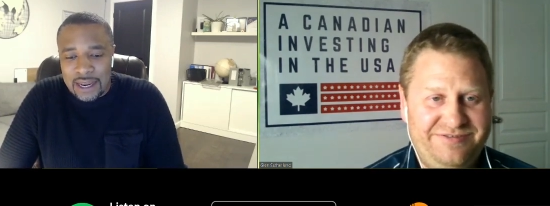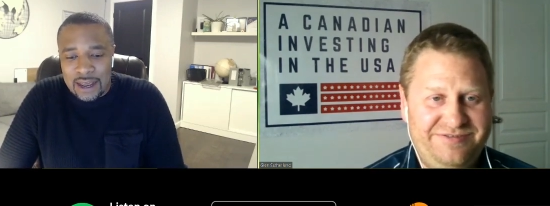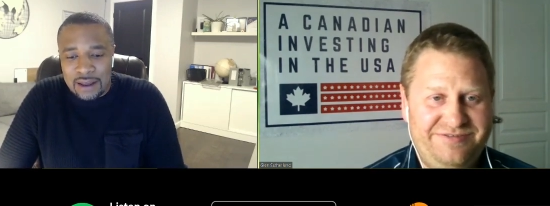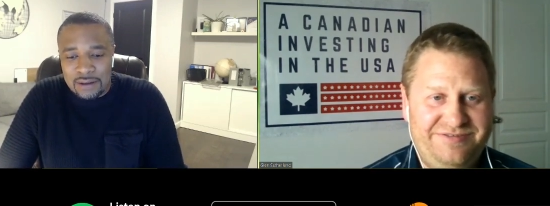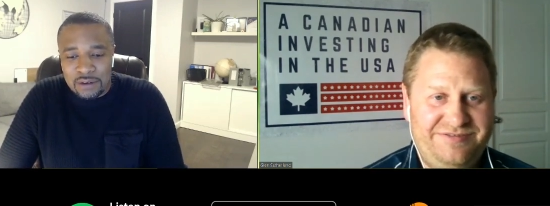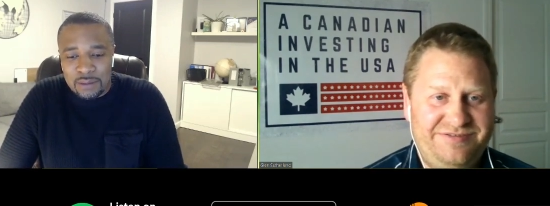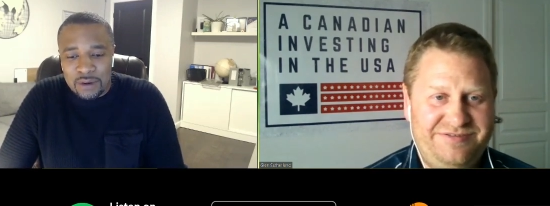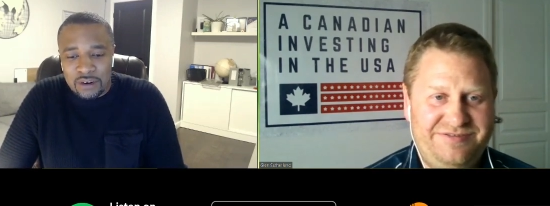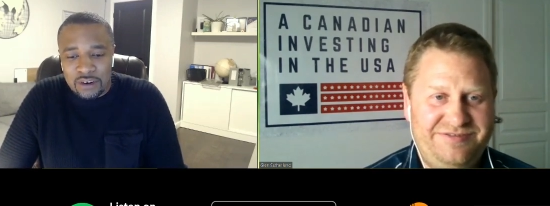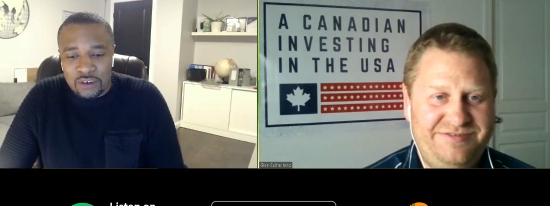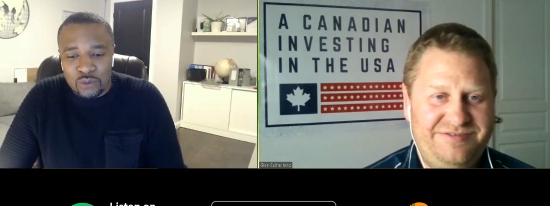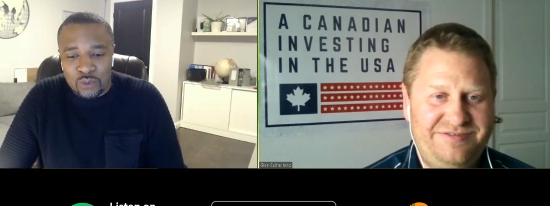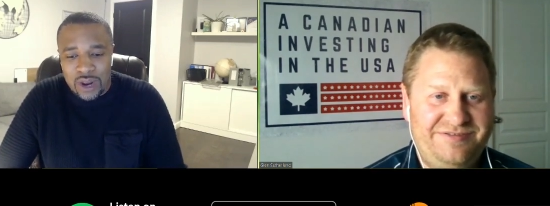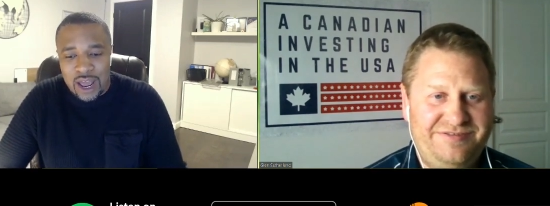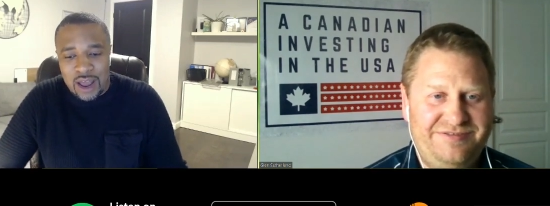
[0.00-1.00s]
Speaker 1: uh, the
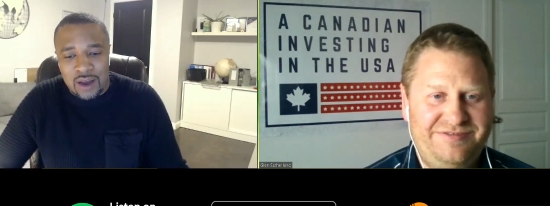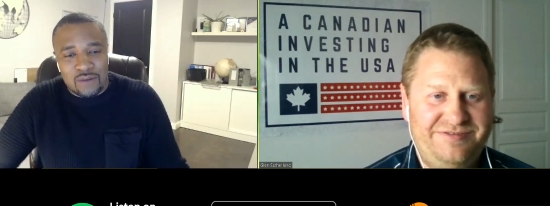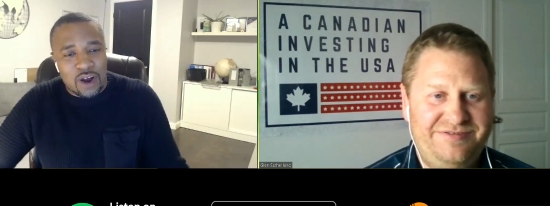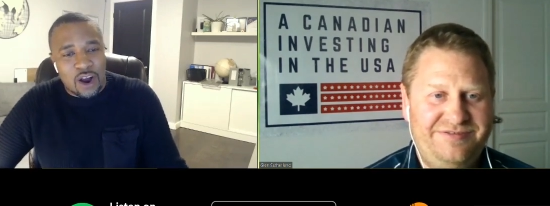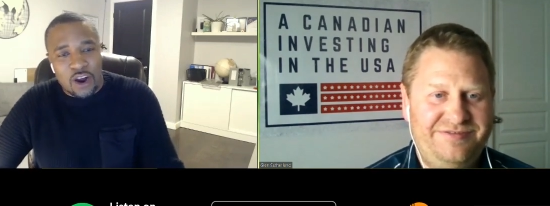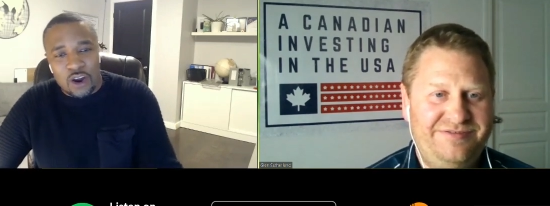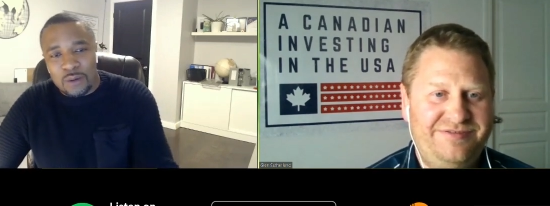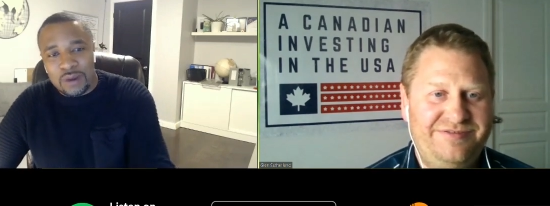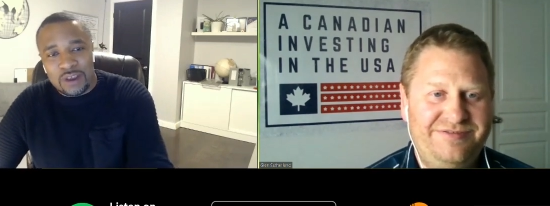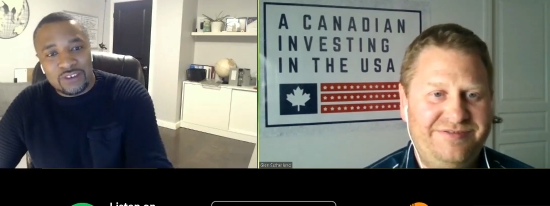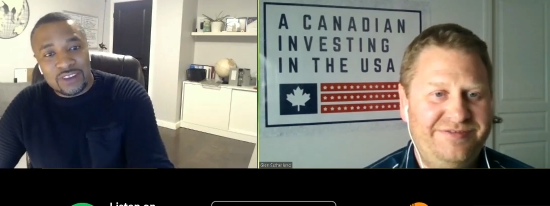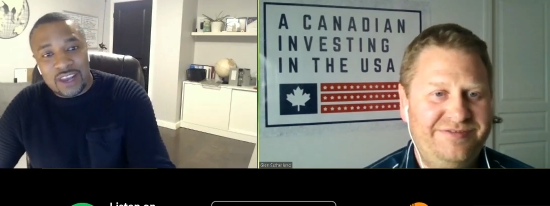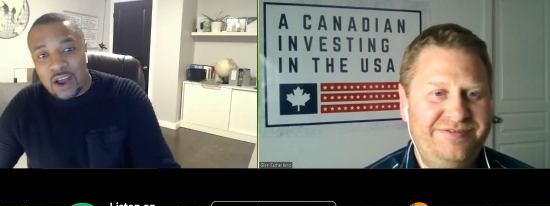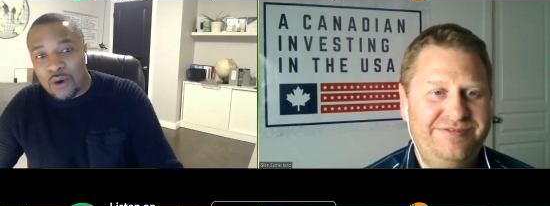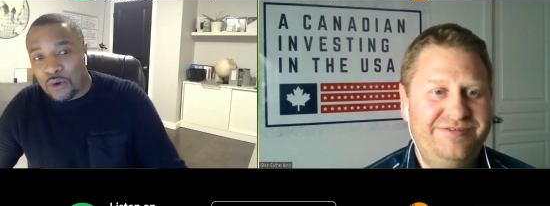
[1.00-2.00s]
Americans would have
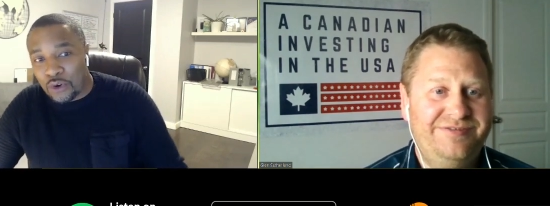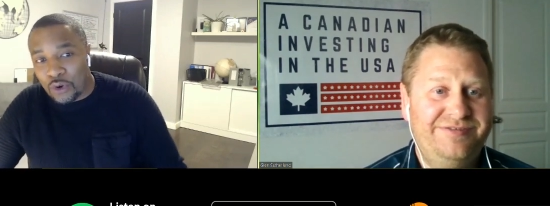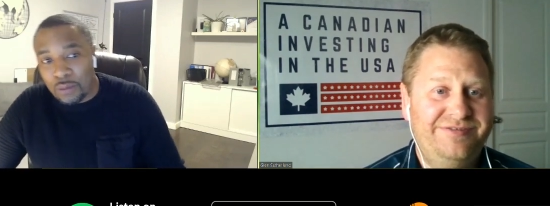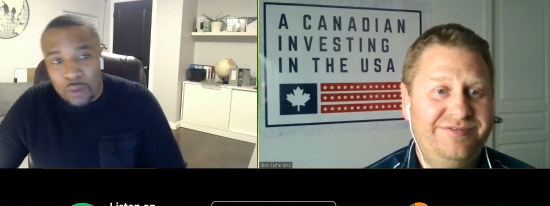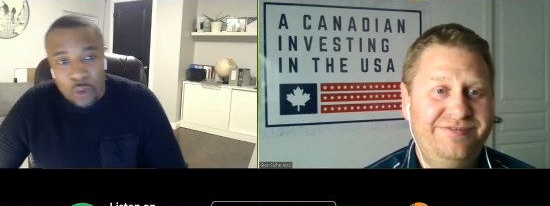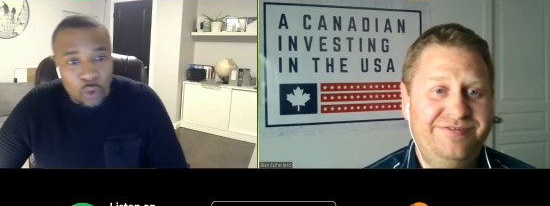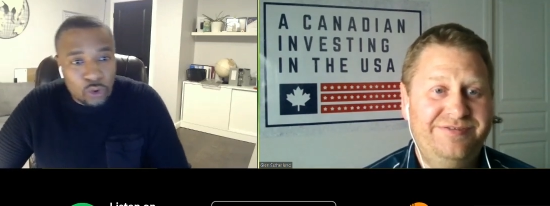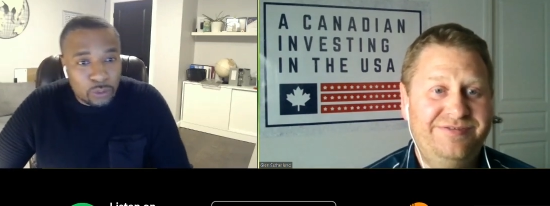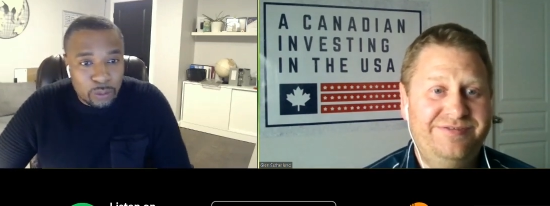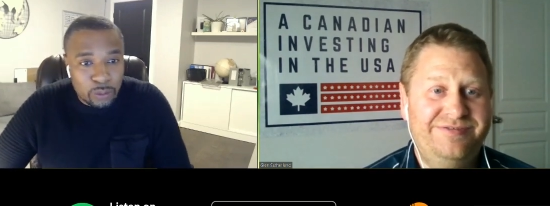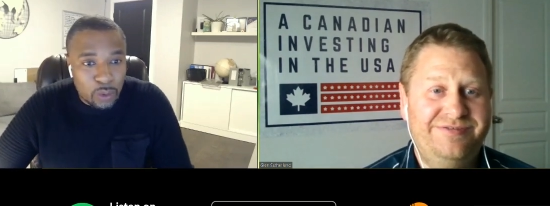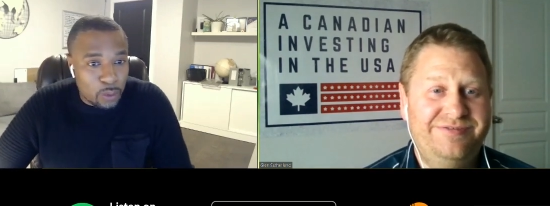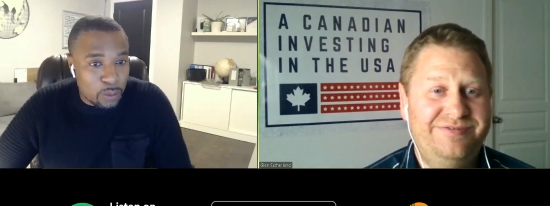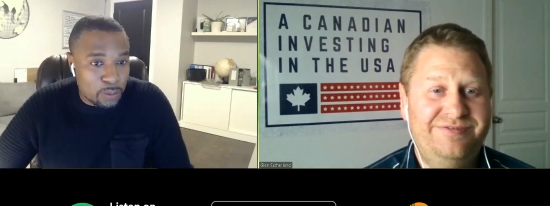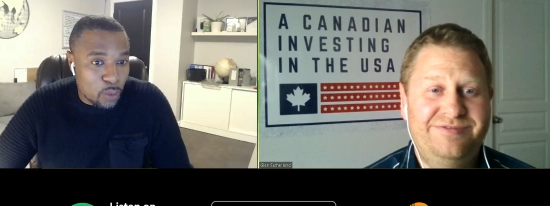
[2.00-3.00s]
armies now at our
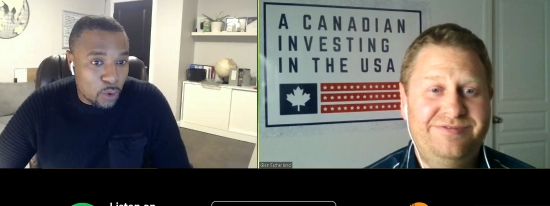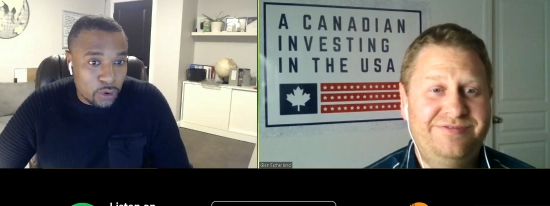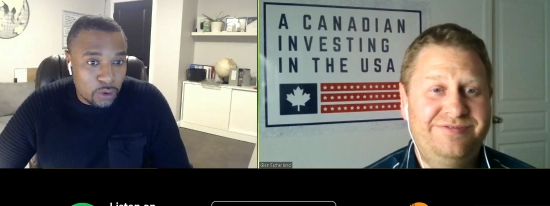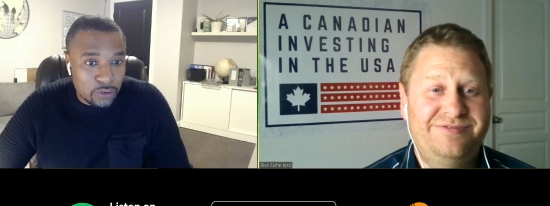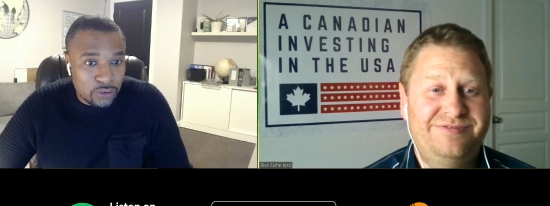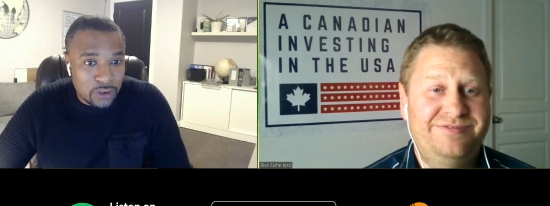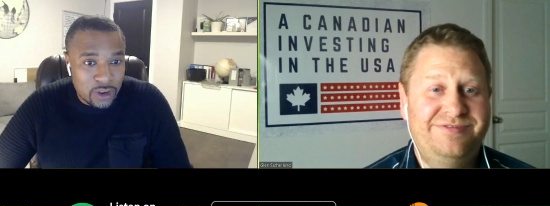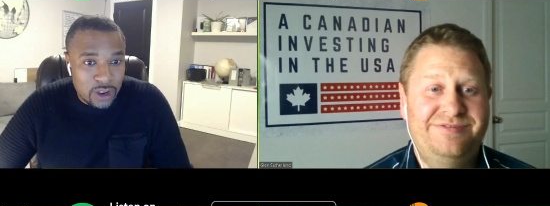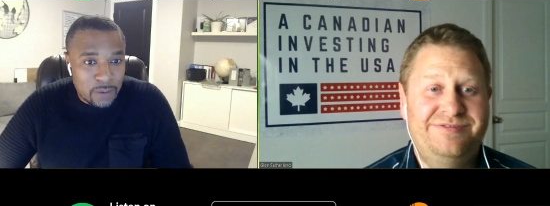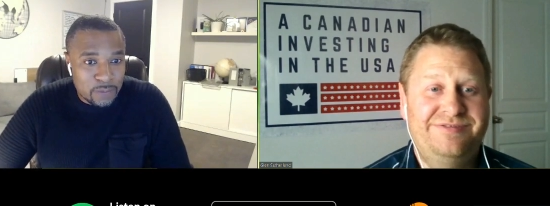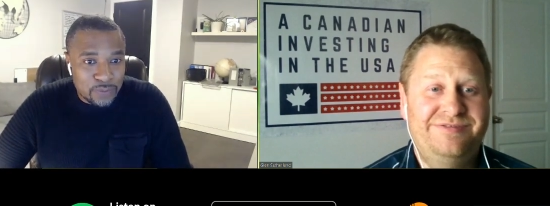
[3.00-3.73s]
borders.